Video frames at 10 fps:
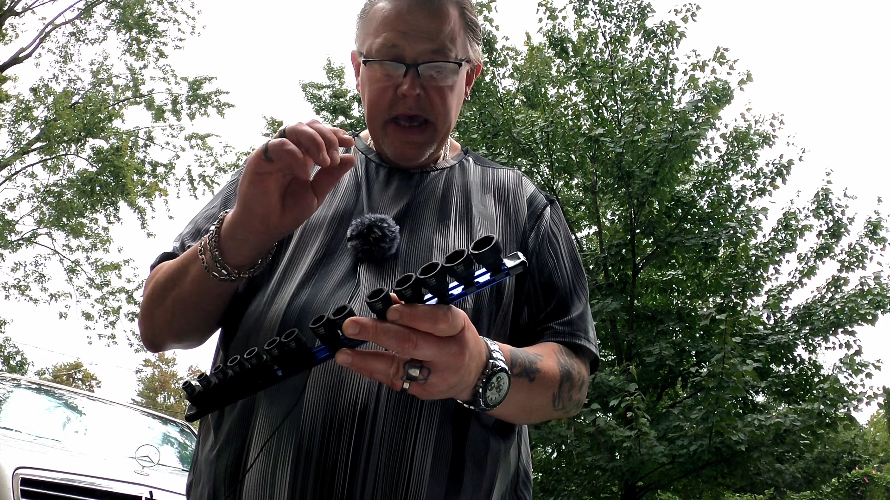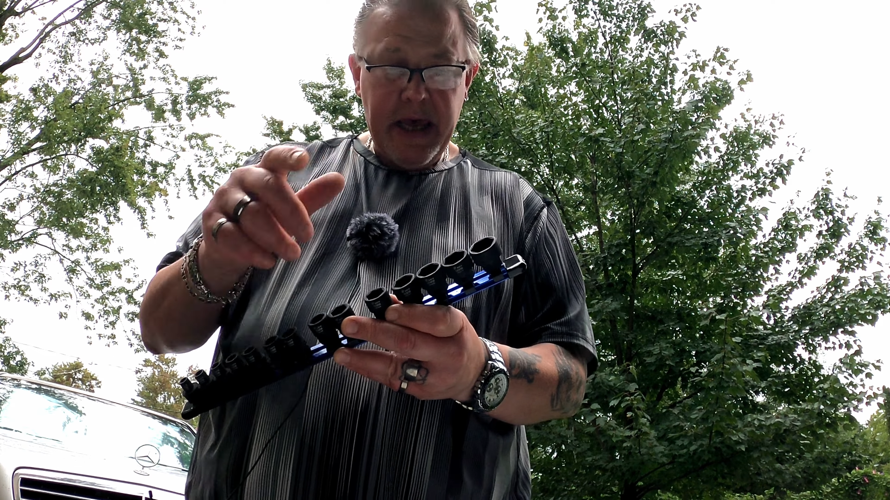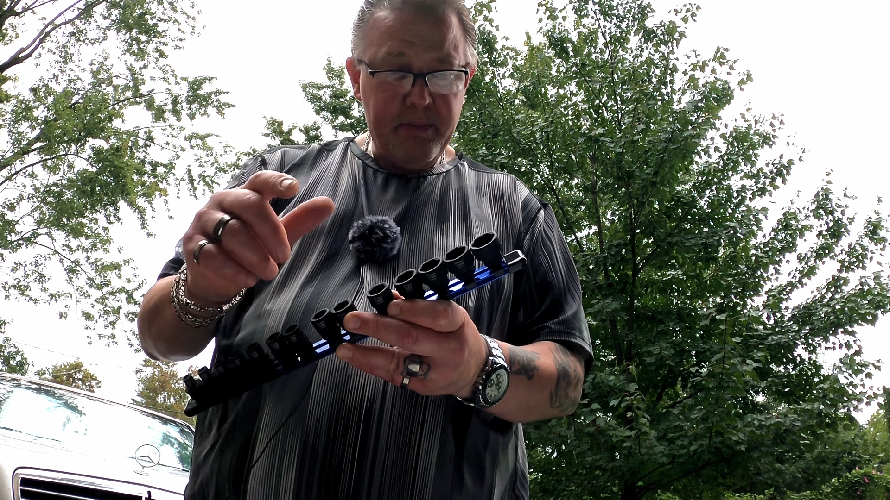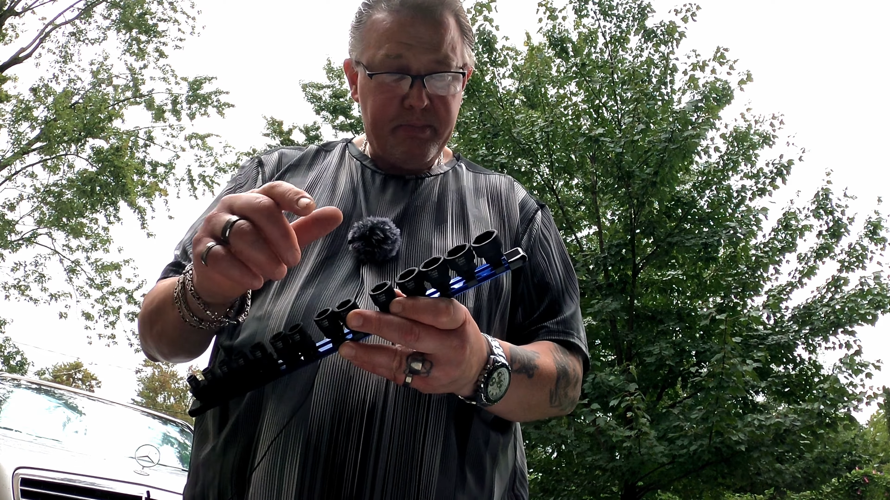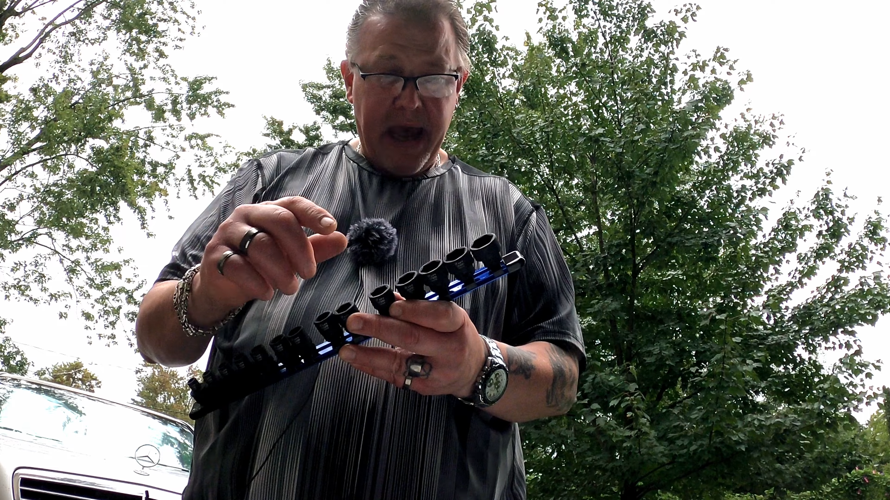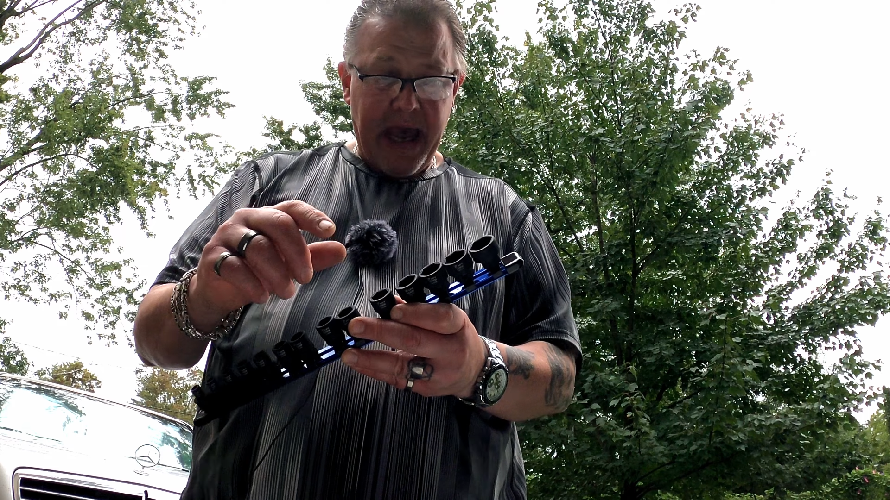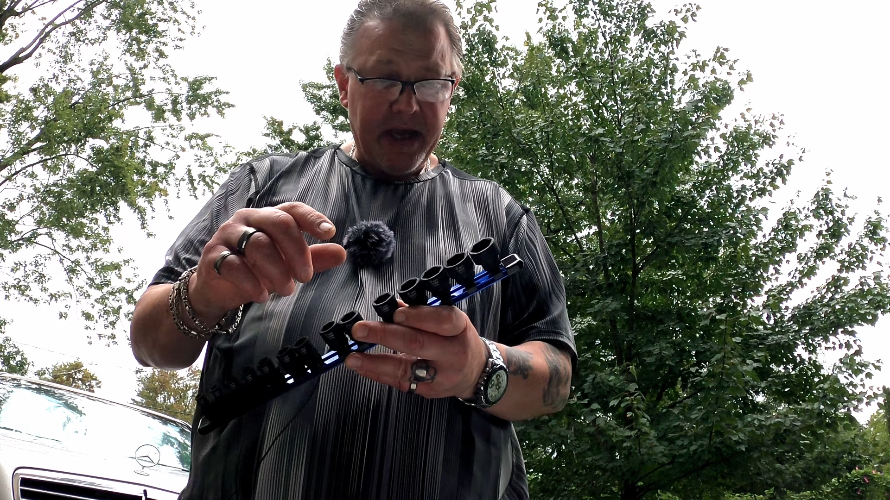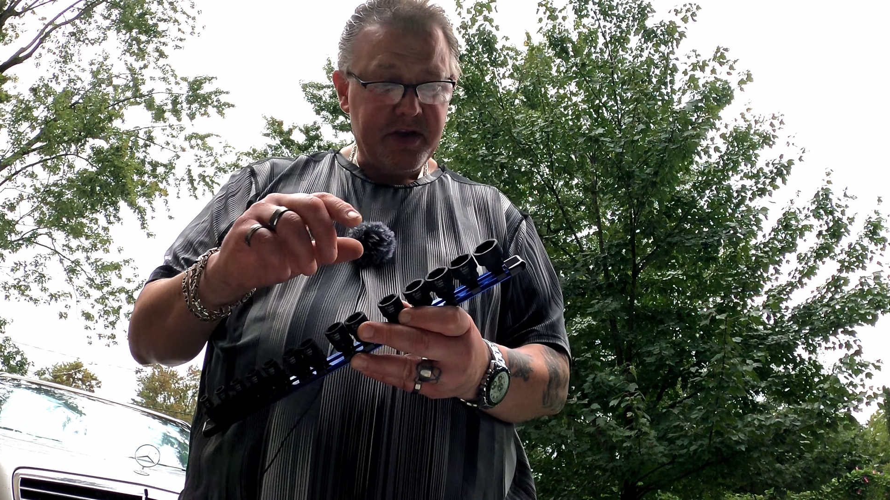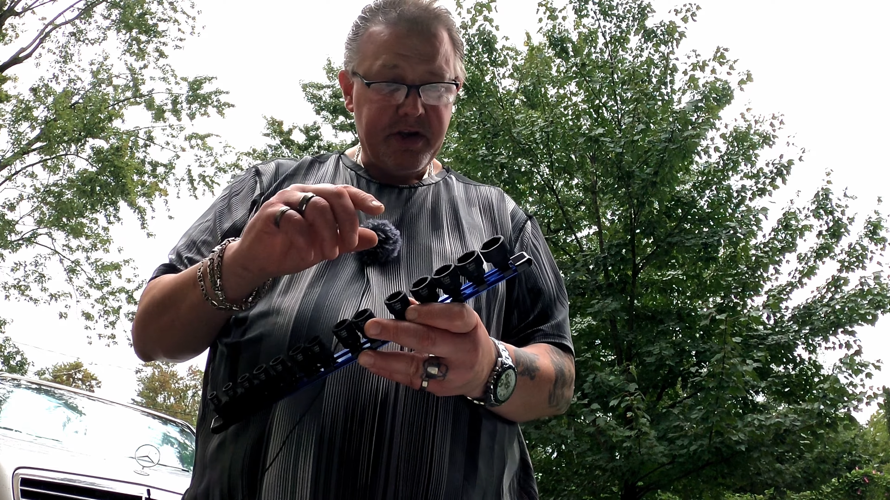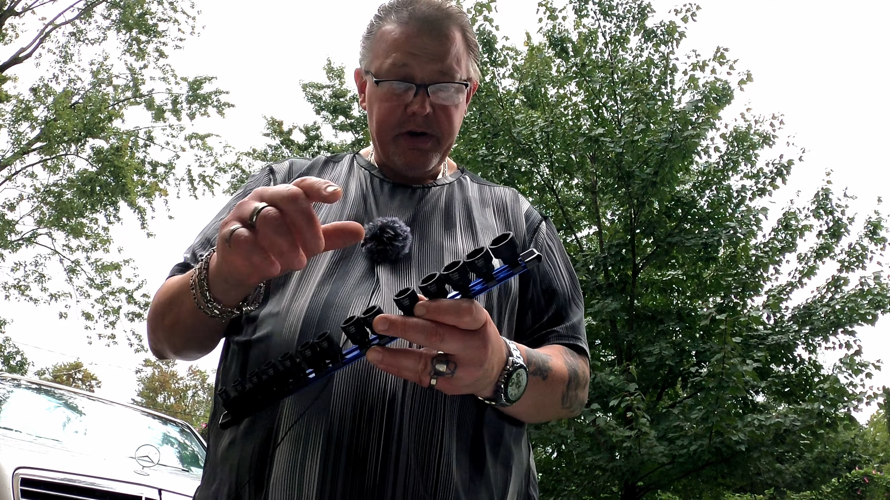
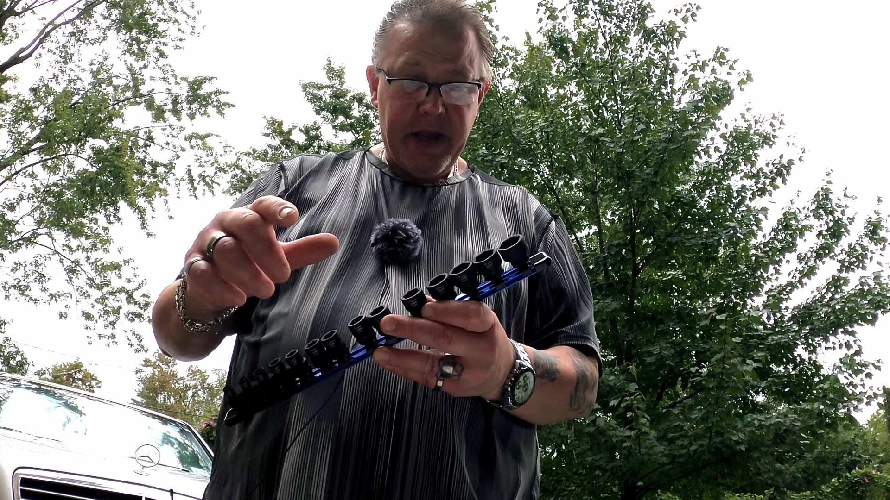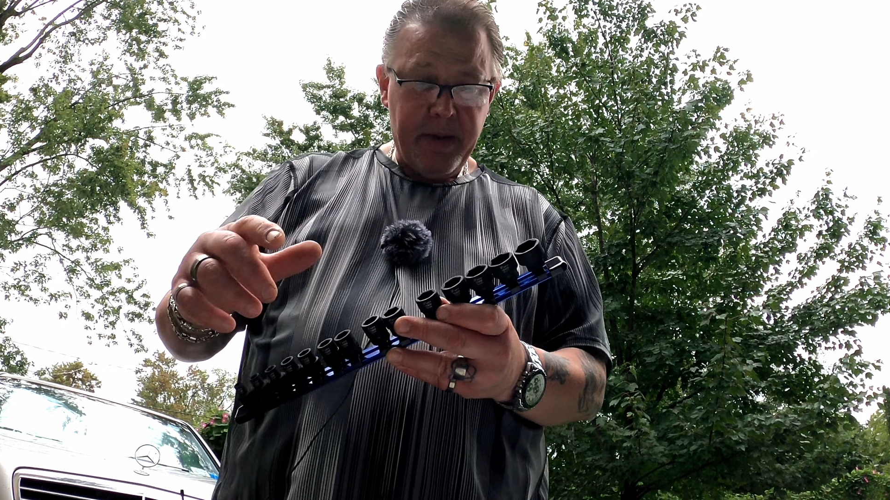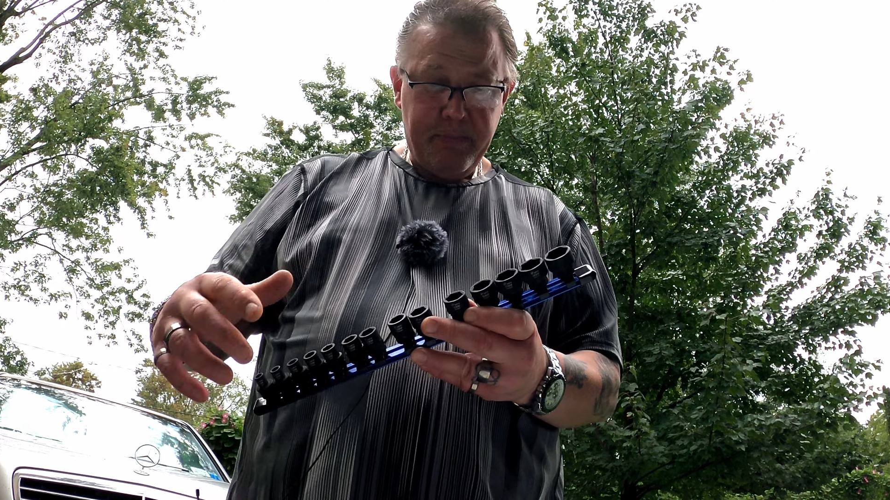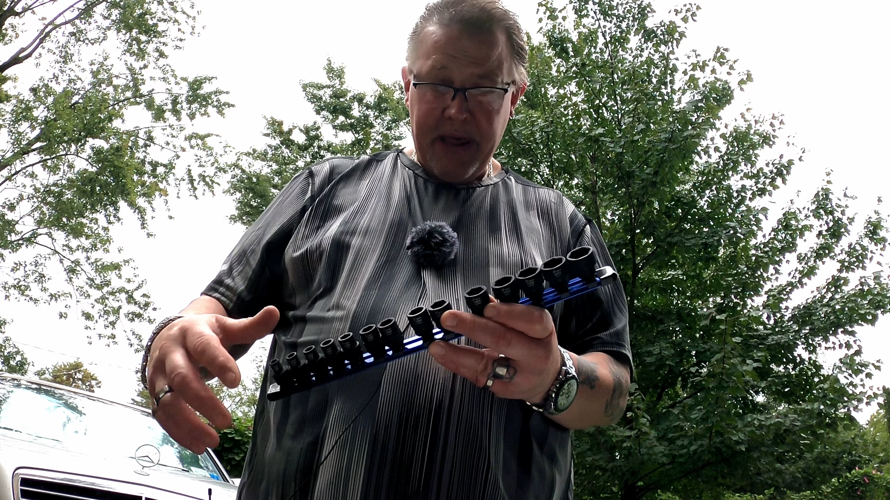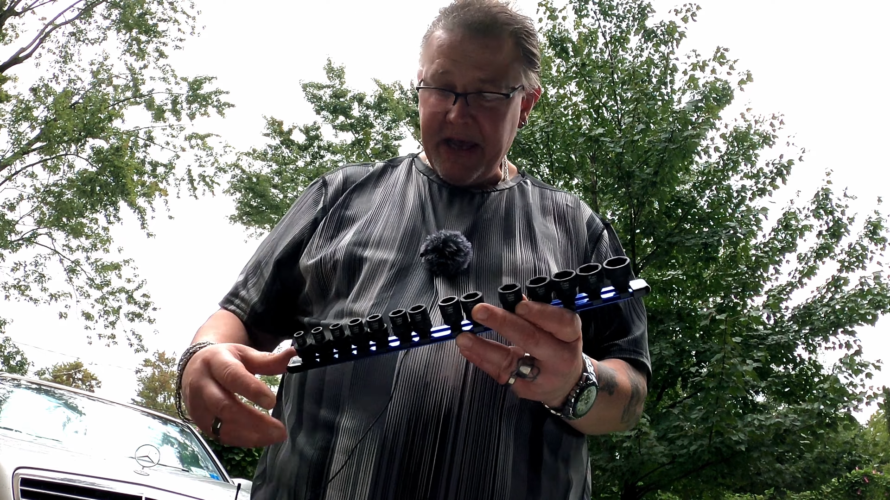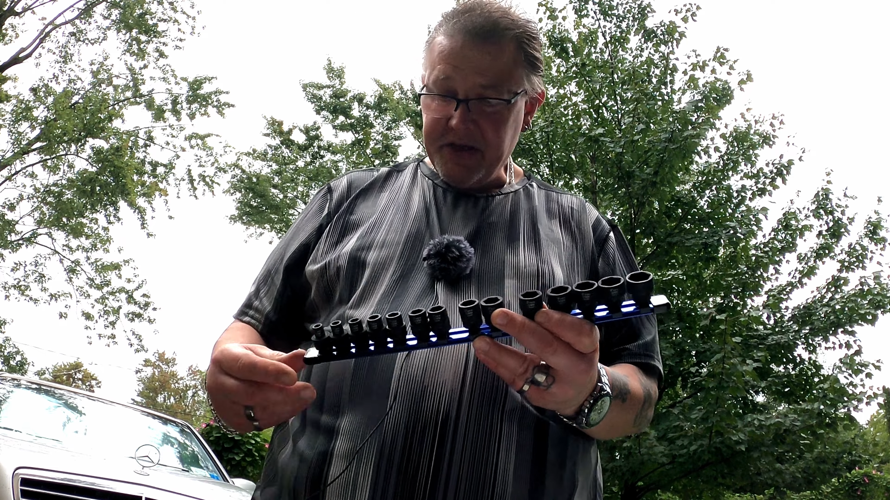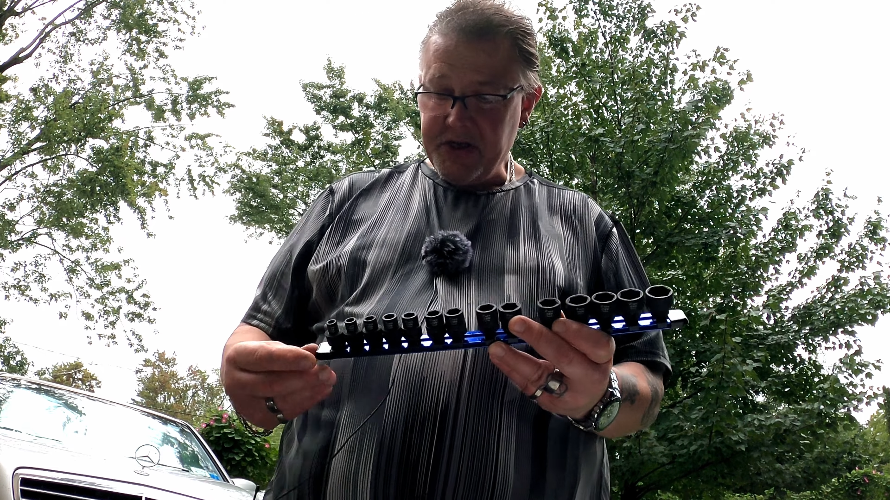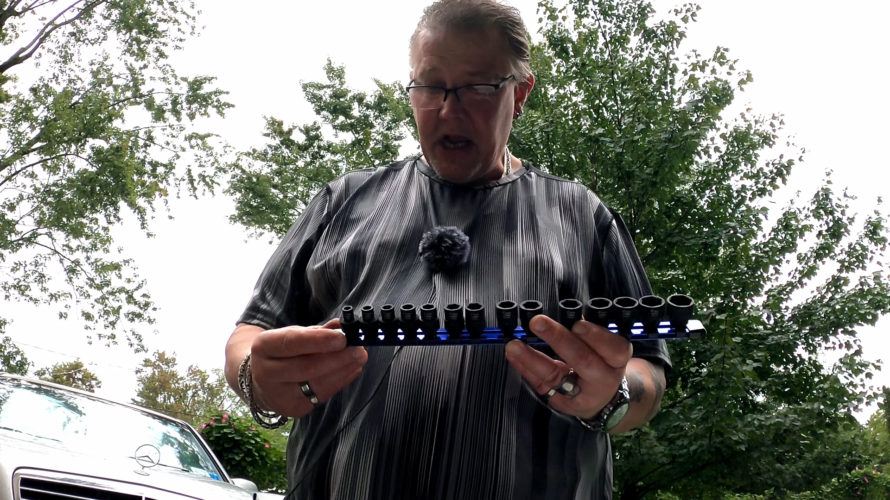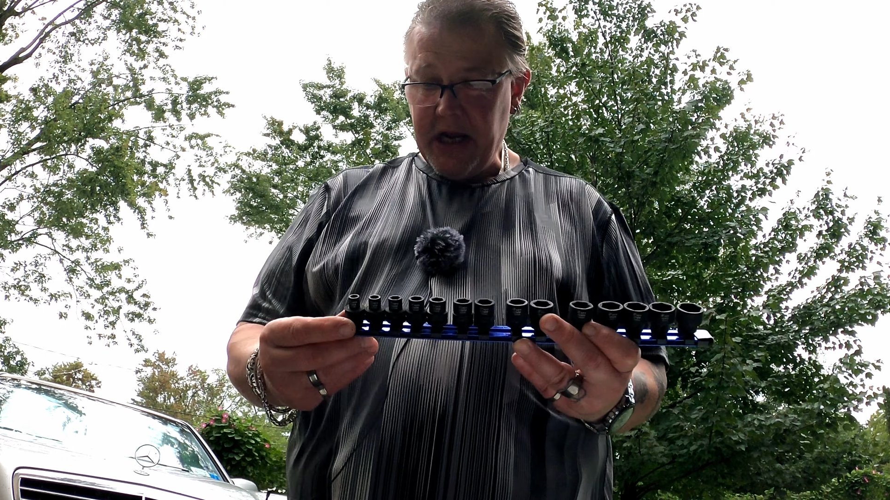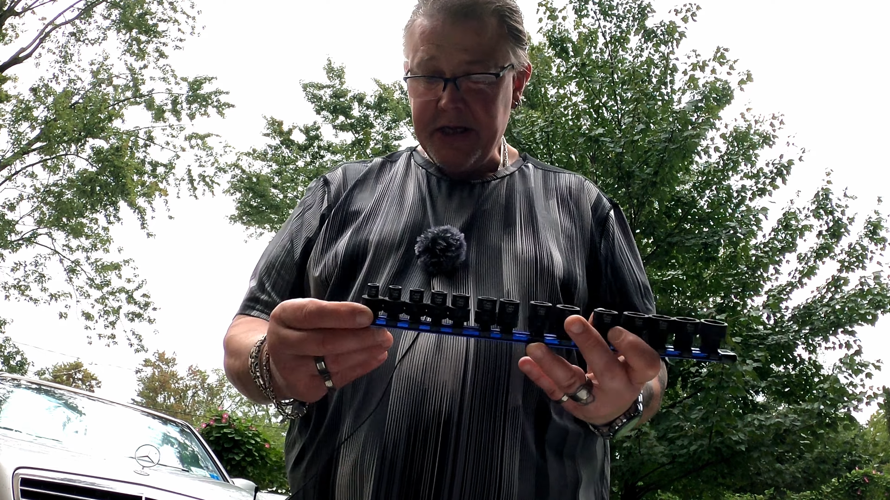impacts, they're impact
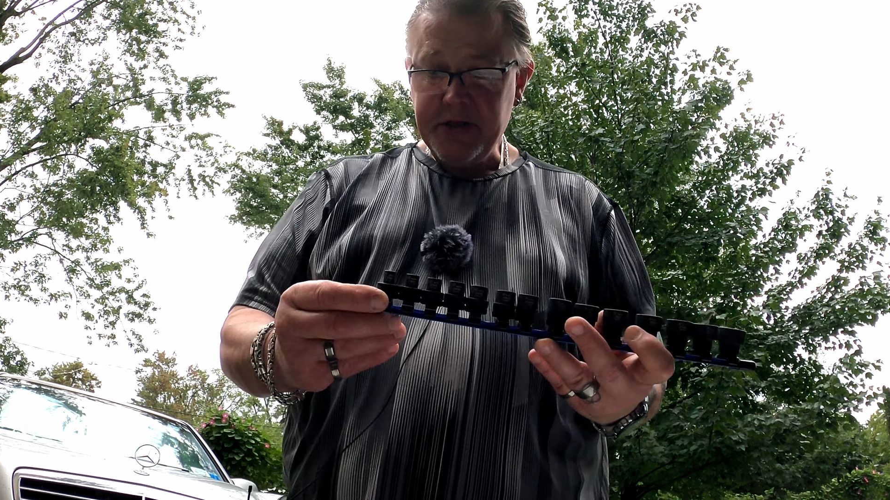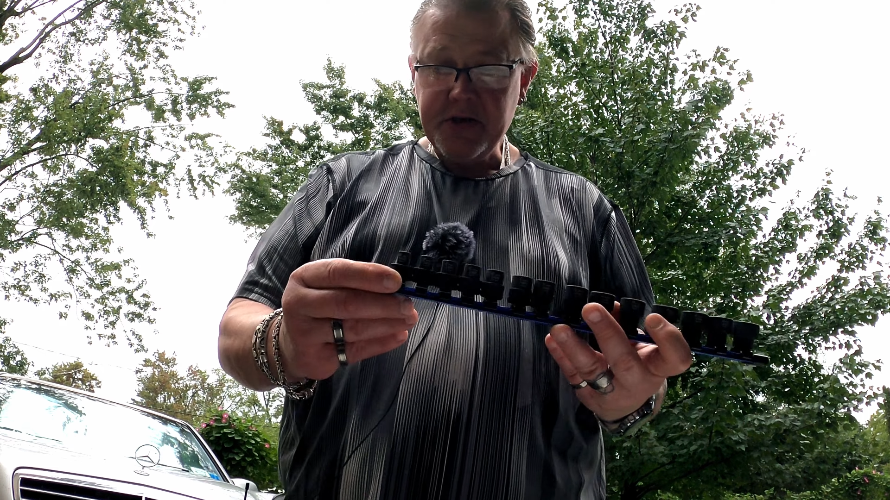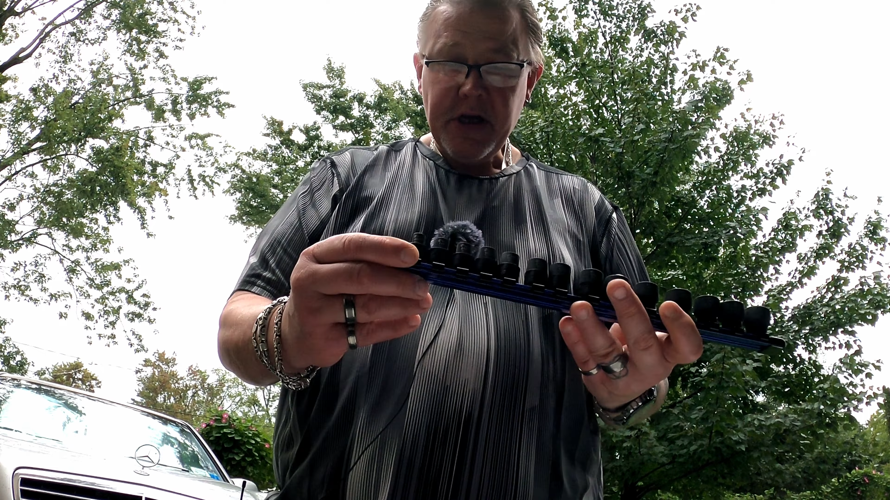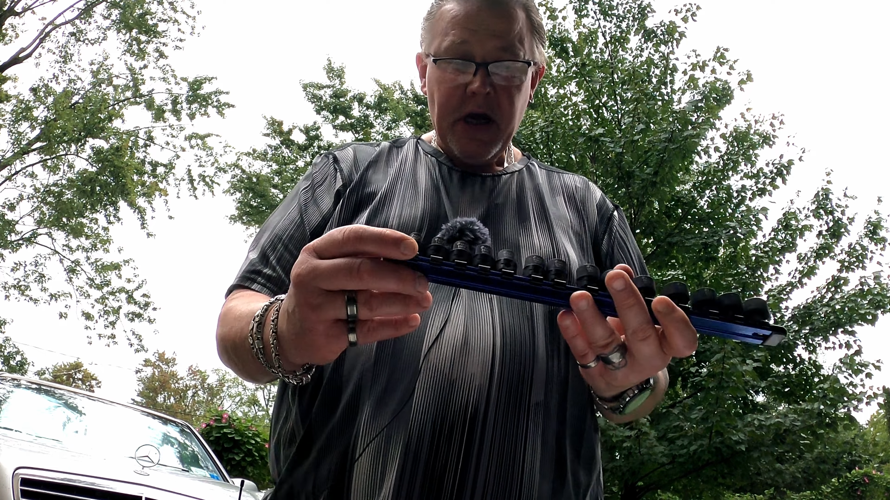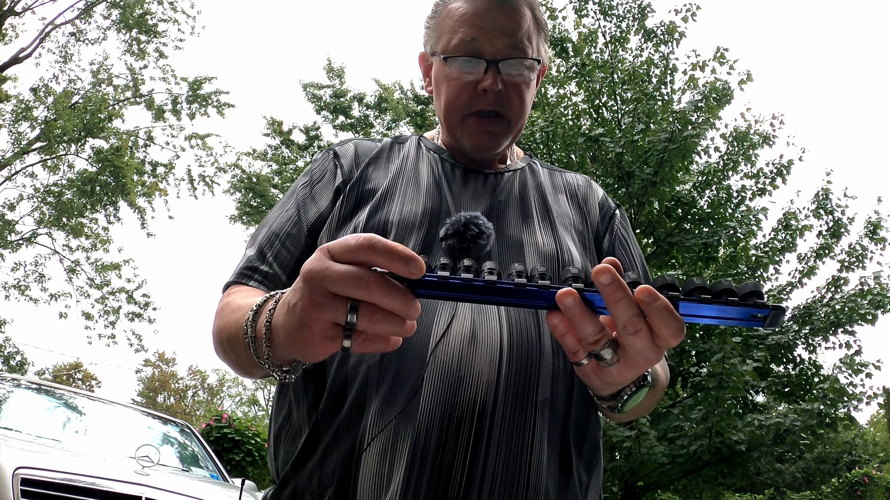sockets.